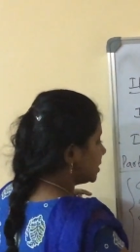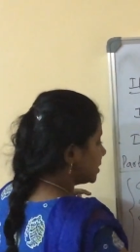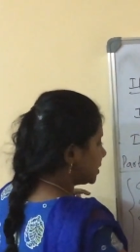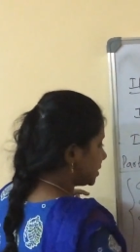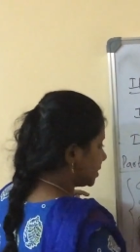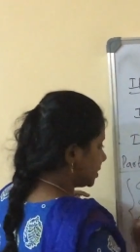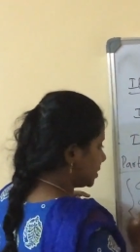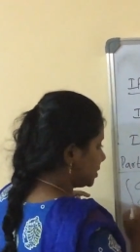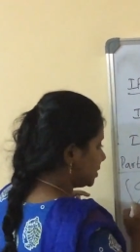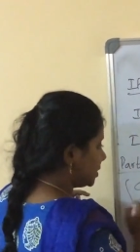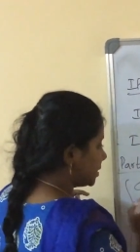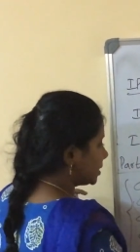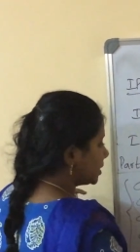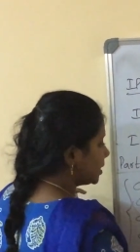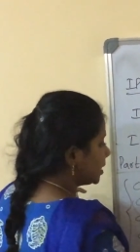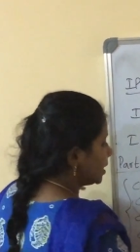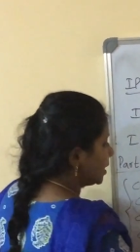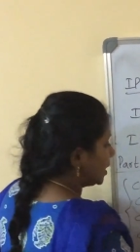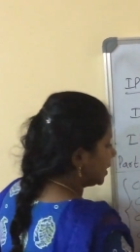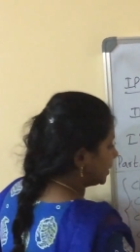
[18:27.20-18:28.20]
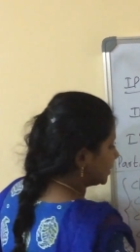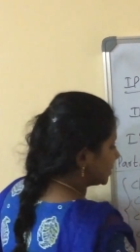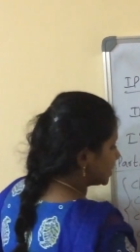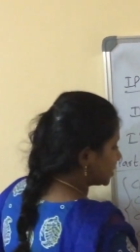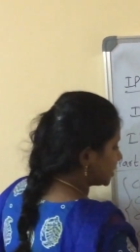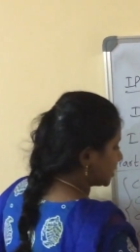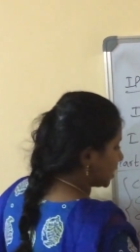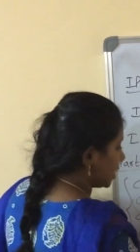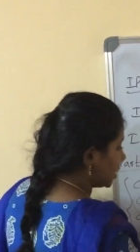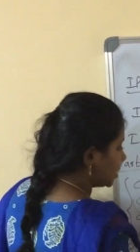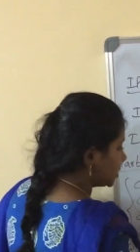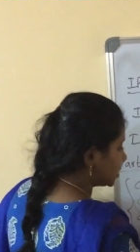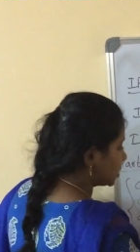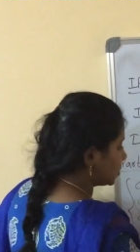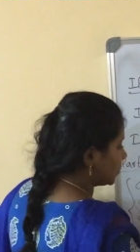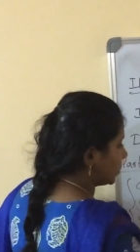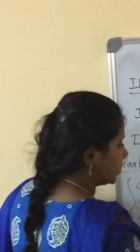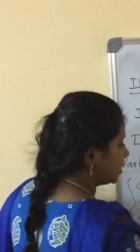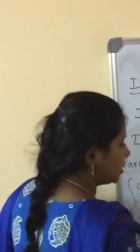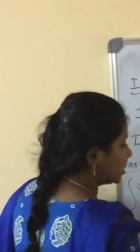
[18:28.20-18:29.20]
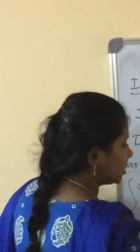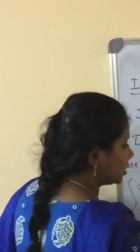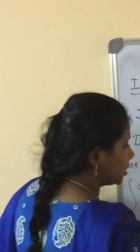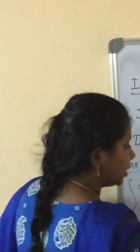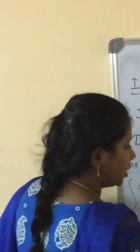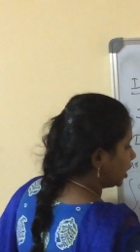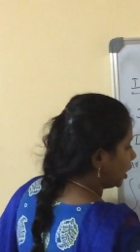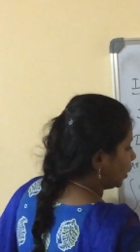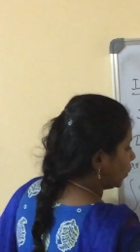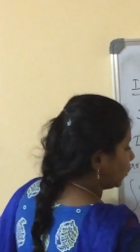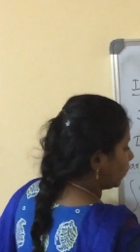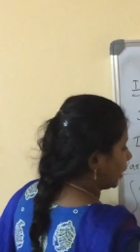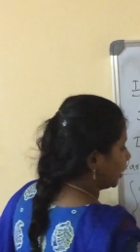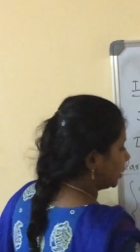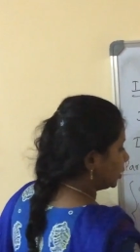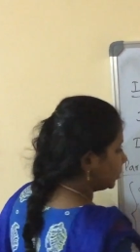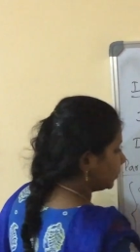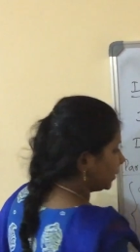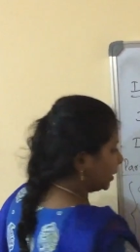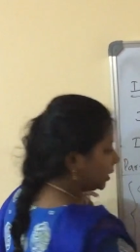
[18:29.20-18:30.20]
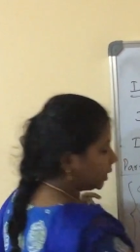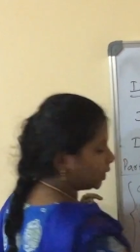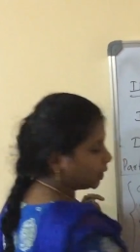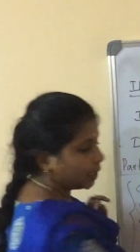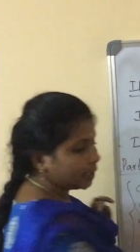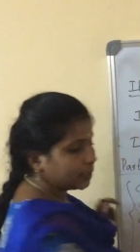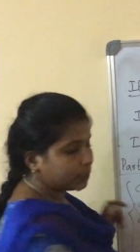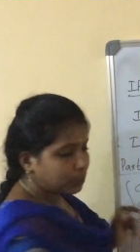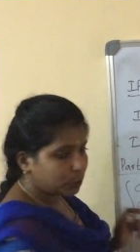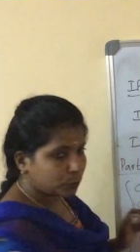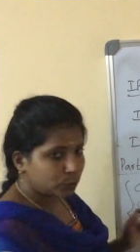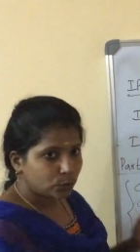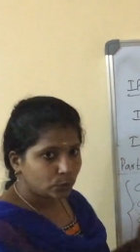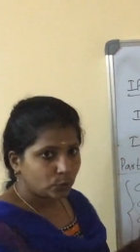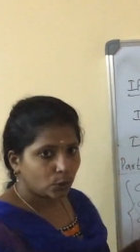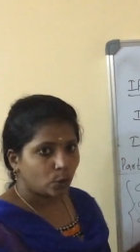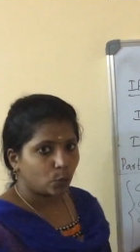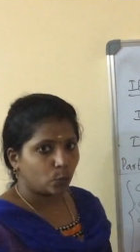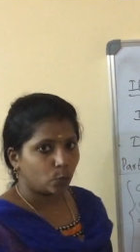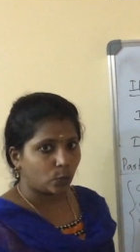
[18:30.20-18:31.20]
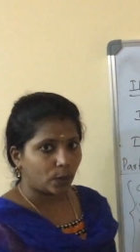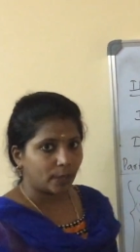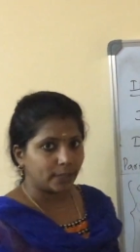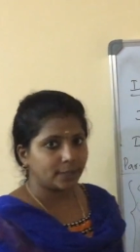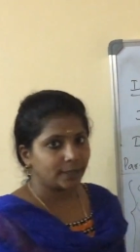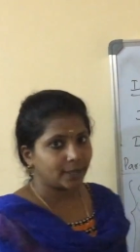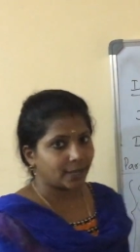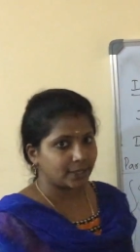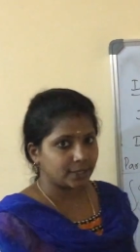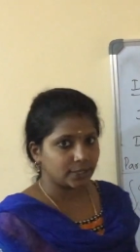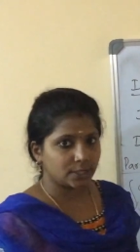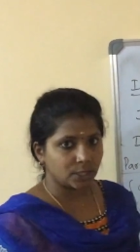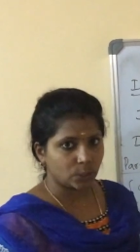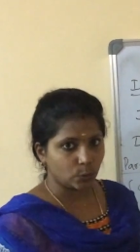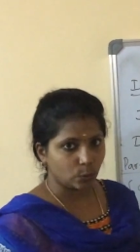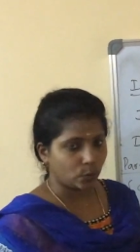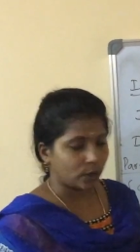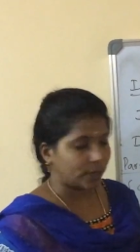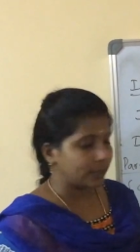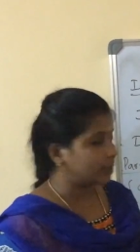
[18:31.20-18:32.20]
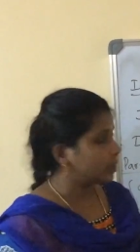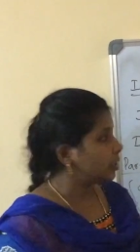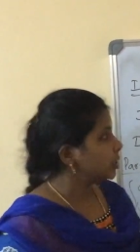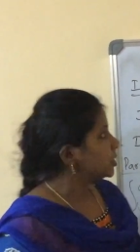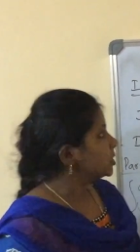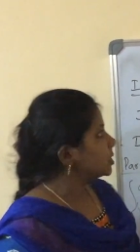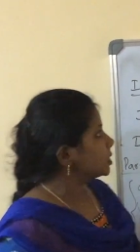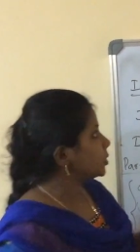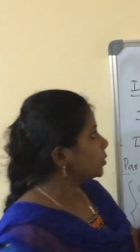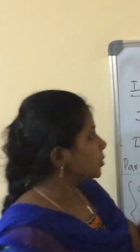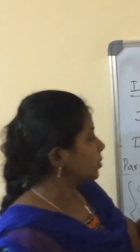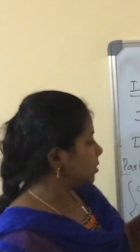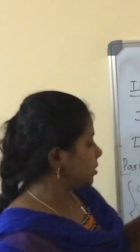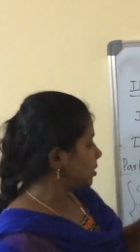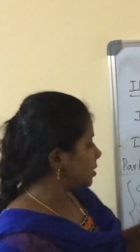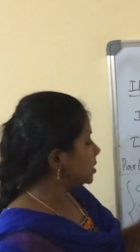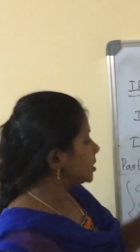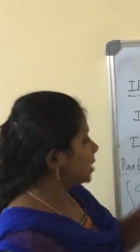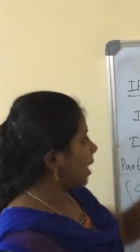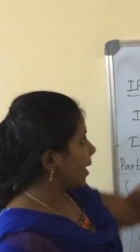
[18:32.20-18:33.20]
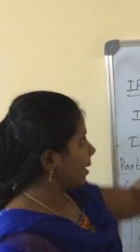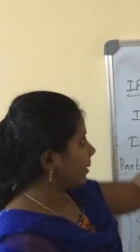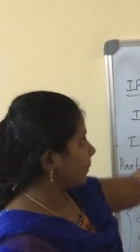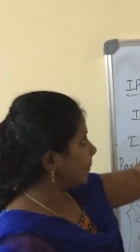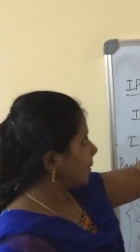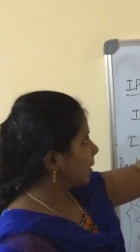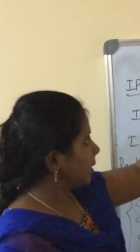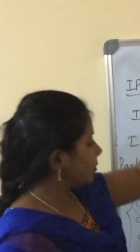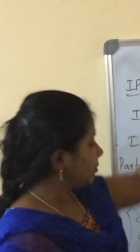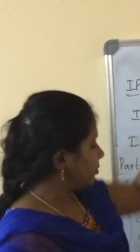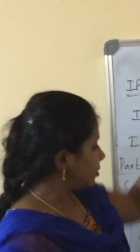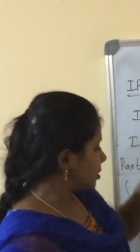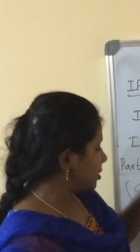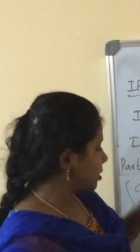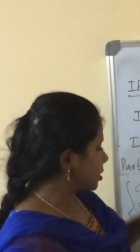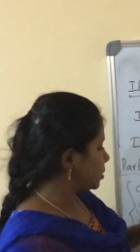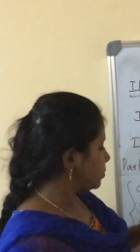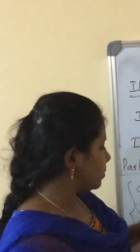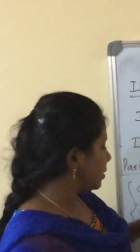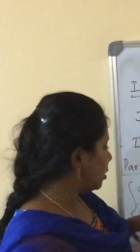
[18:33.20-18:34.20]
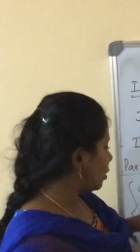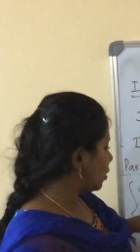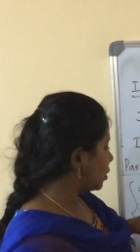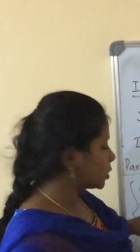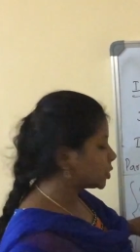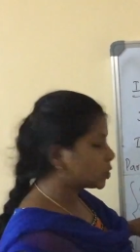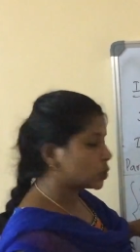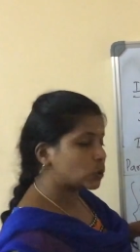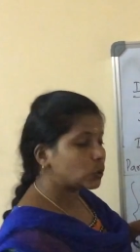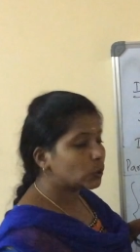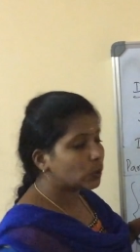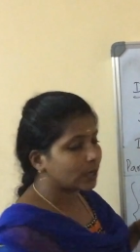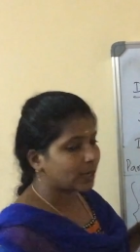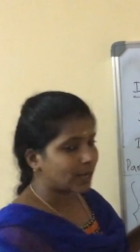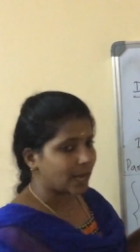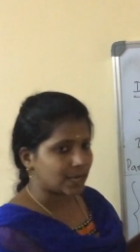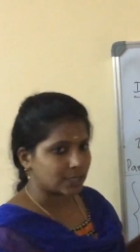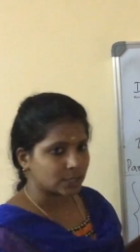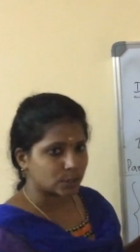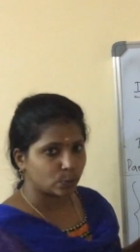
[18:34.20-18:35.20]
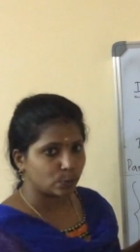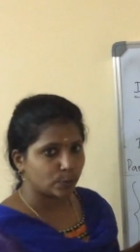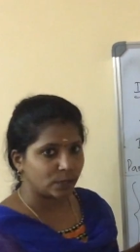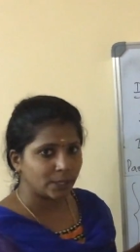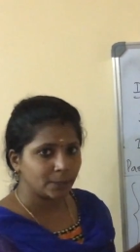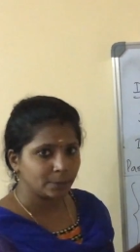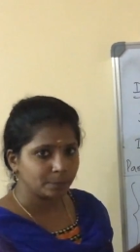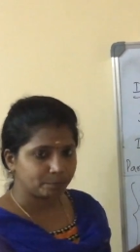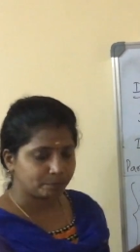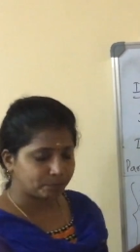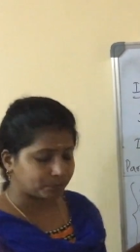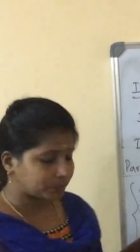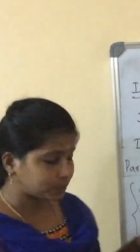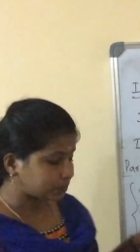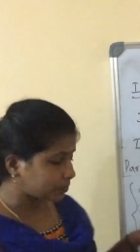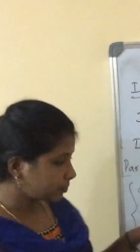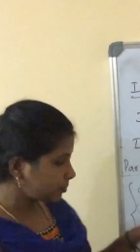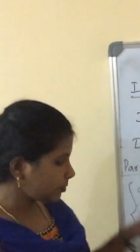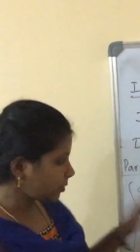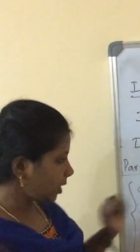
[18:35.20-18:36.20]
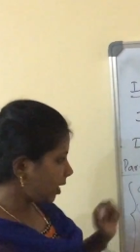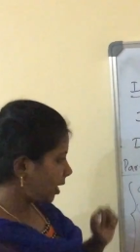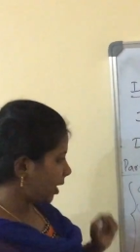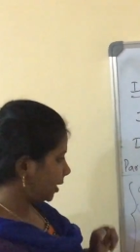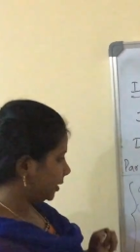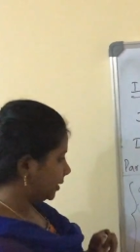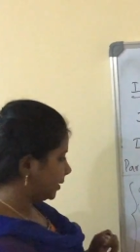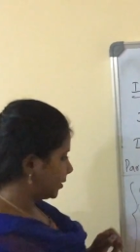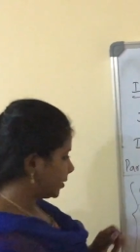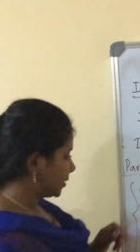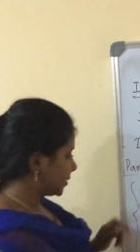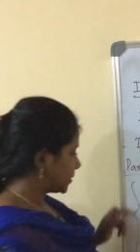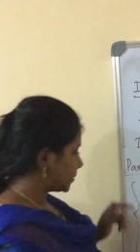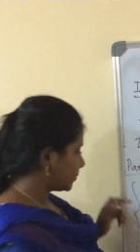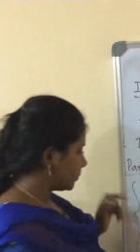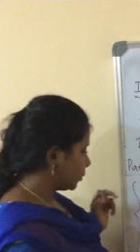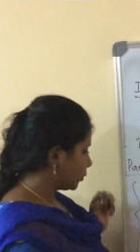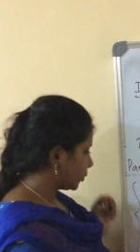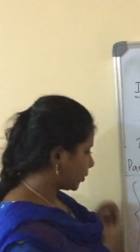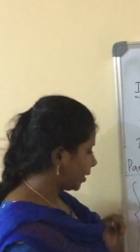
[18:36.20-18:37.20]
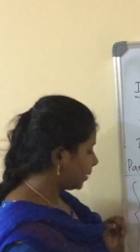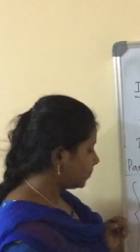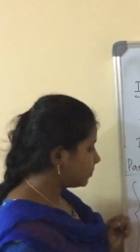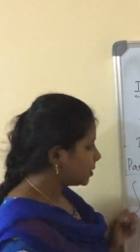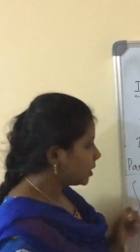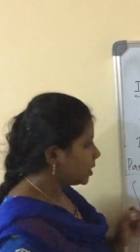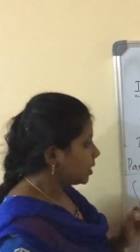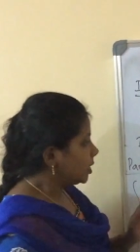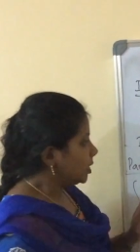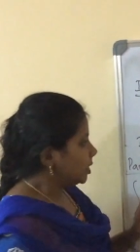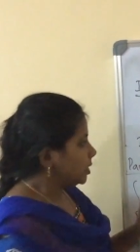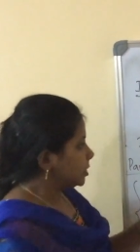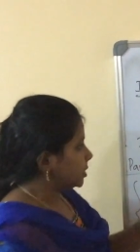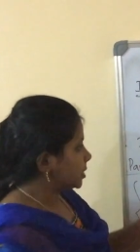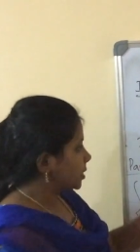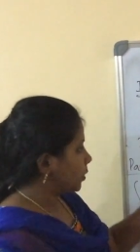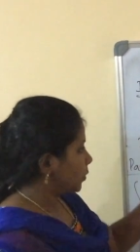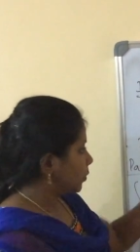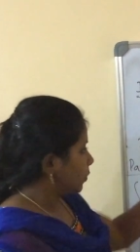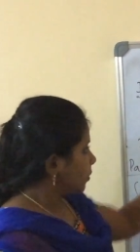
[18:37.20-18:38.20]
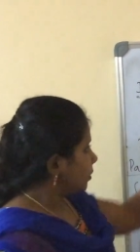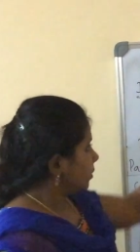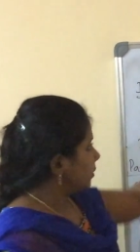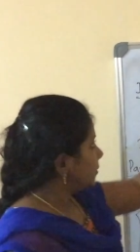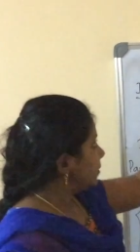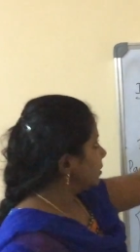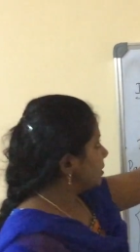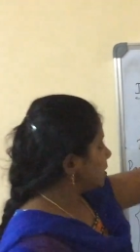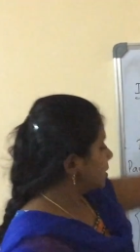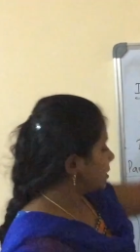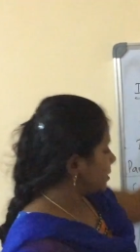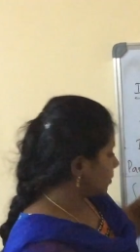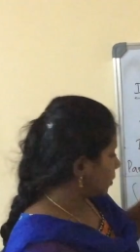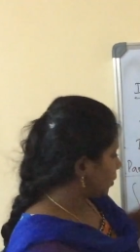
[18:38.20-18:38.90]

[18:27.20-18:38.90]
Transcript: since it starts with 128 to 191. So this IP address belongs to class B address. Okay. So this is